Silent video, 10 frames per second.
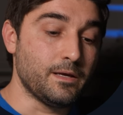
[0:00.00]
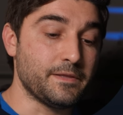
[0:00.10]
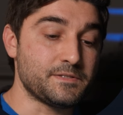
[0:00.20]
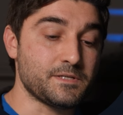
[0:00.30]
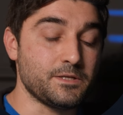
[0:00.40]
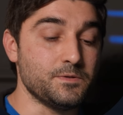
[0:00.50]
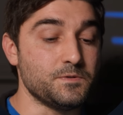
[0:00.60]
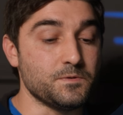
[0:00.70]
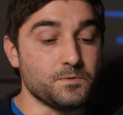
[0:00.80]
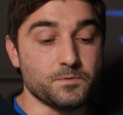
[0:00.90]
And let's say you
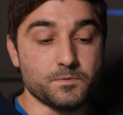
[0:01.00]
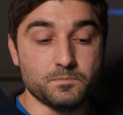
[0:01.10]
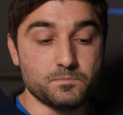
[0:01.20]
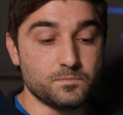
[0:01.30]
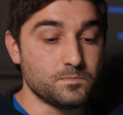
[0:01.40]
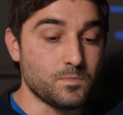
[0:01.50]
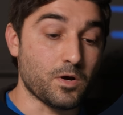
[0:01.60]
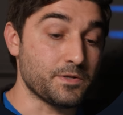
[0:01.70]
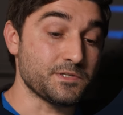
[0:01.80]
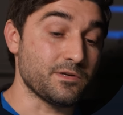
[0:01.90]
do,
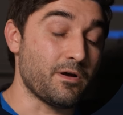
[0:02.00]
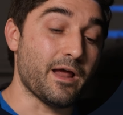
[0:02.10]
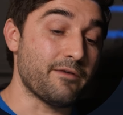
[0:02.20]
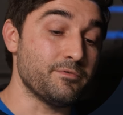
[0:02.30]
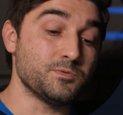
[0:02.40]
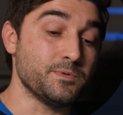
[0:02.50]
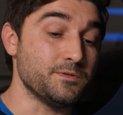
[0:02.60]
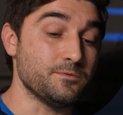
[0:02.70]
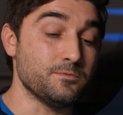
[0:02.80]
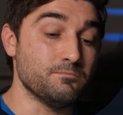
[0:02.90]
honestly, on average, we
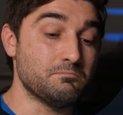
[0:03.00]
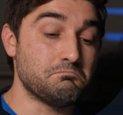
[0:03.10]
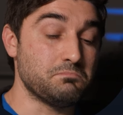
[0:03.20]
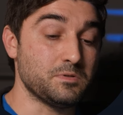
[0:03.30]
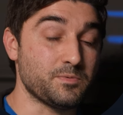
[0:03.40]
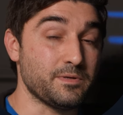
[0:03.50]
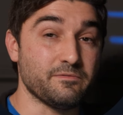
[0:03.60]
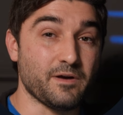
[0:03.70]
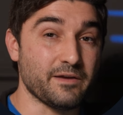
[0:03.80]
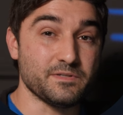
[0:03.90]
do between
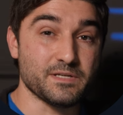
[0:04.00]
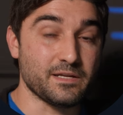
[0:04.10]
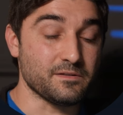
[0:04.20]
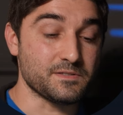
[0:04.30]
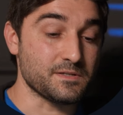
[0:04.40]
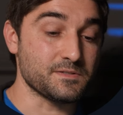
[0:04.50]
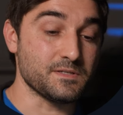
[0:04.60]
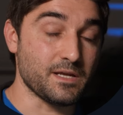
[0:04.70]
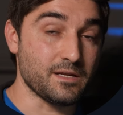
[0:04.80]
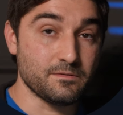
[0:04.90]
5 and 10 listings a
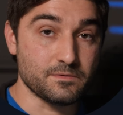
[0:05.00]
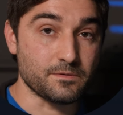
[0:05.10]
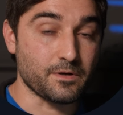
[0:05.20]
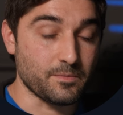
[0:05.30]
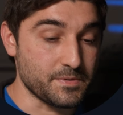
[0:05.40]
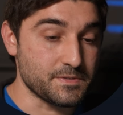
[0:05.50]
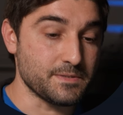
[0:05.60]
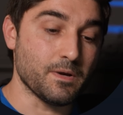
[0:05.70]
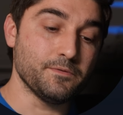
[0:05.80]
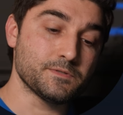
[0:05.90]
day during our busy
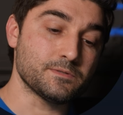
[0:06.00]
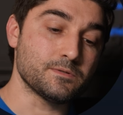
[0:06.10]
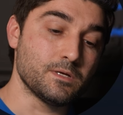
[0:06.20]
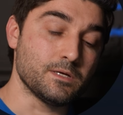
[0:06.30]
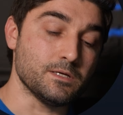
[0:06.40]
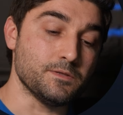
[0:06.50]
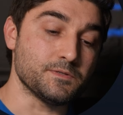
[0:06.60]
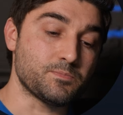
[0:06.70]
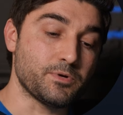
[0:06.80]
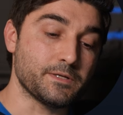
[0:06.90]
months in the
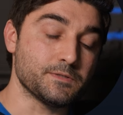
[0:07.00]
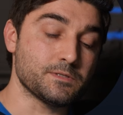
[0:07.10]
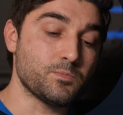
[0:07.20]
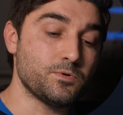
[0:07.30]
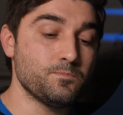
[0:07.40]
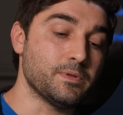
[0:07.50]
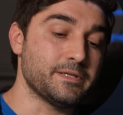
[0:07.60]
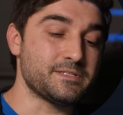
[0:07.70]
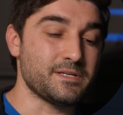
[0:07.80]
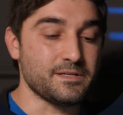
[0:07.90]
spring and summer, but
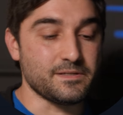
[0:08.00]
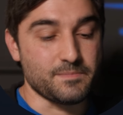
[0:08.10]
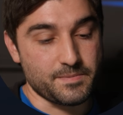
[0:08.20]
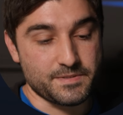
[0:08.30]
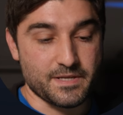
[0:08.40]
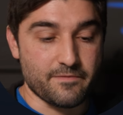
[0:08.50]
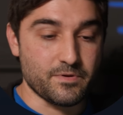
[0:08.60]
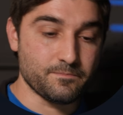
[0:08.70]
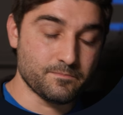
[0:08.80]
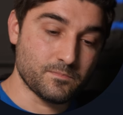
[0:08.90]
let's say maybe
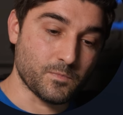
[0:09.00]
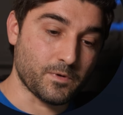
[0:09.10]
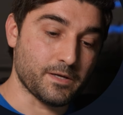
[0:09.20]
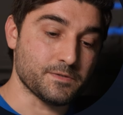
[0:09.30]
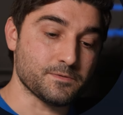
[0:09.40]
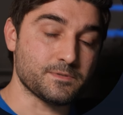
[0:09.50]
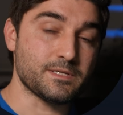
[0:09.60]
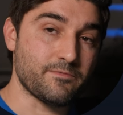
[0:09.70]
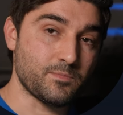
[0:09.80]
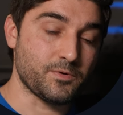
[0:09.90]
7. Okay, so
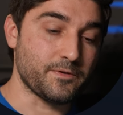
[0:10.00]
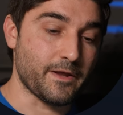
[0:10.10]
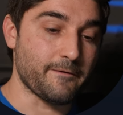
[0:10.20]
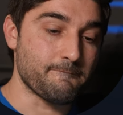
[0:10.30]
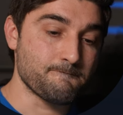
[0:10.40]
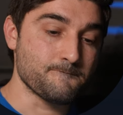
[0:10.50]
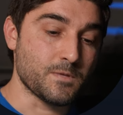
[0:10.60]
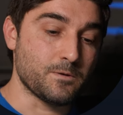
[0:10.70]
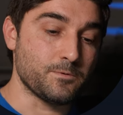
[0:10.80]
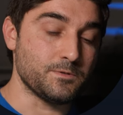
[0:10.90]
7 per day.
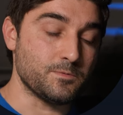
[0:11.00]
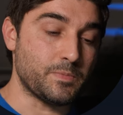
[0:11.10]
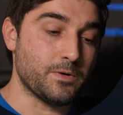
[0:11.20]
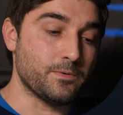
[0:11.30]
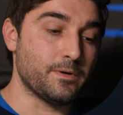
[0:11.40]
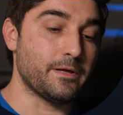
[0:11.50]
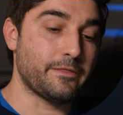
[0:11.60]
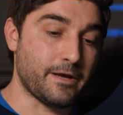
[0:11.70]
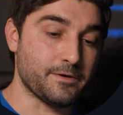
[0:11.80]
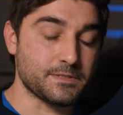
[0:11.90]
We do about
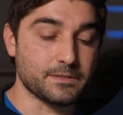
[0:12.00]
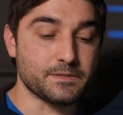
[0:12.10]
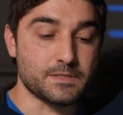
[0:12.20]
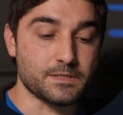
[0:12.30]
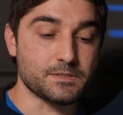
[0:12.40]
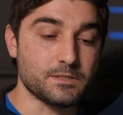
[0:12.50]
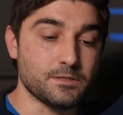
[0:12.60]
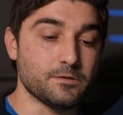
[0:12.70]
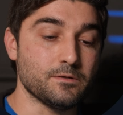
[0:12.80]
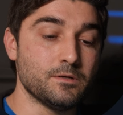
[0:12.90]
1,000 listings a
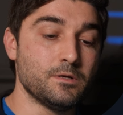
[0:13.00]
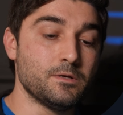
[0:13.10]
year.